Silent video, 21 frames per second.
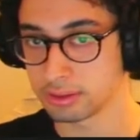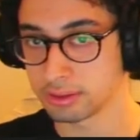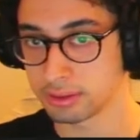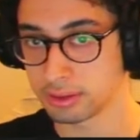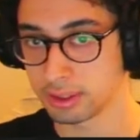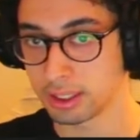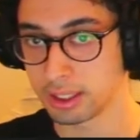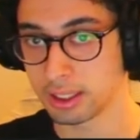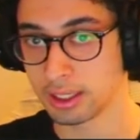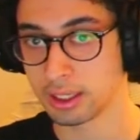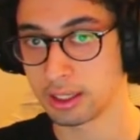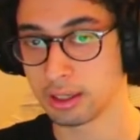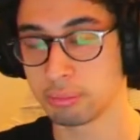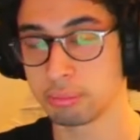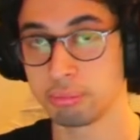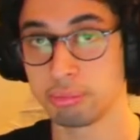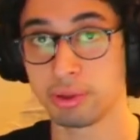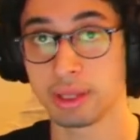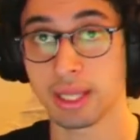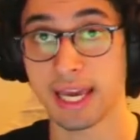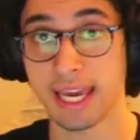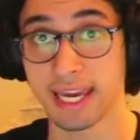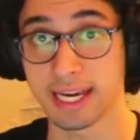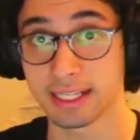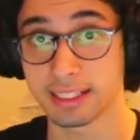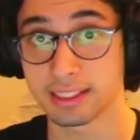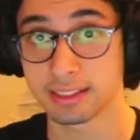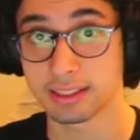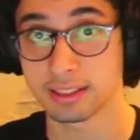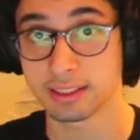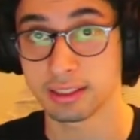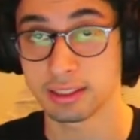Play
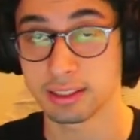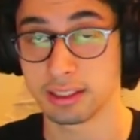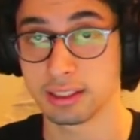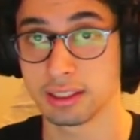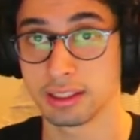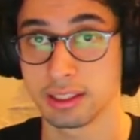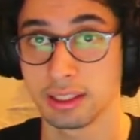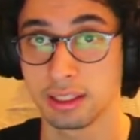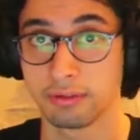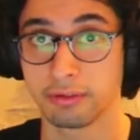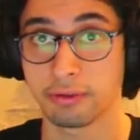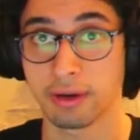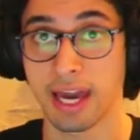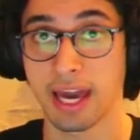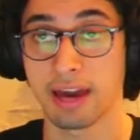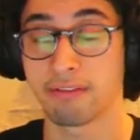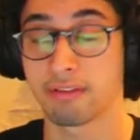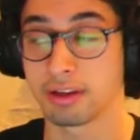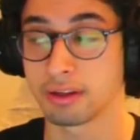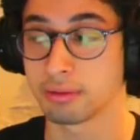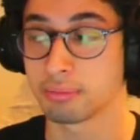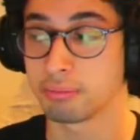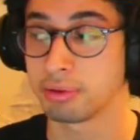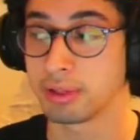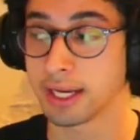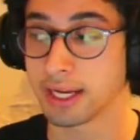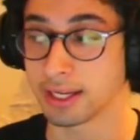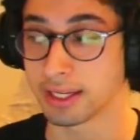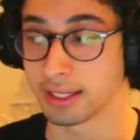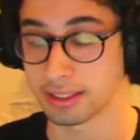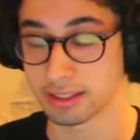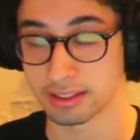it. If you haven't, play
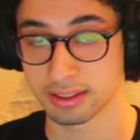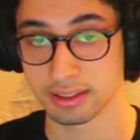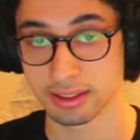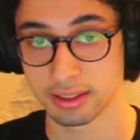it.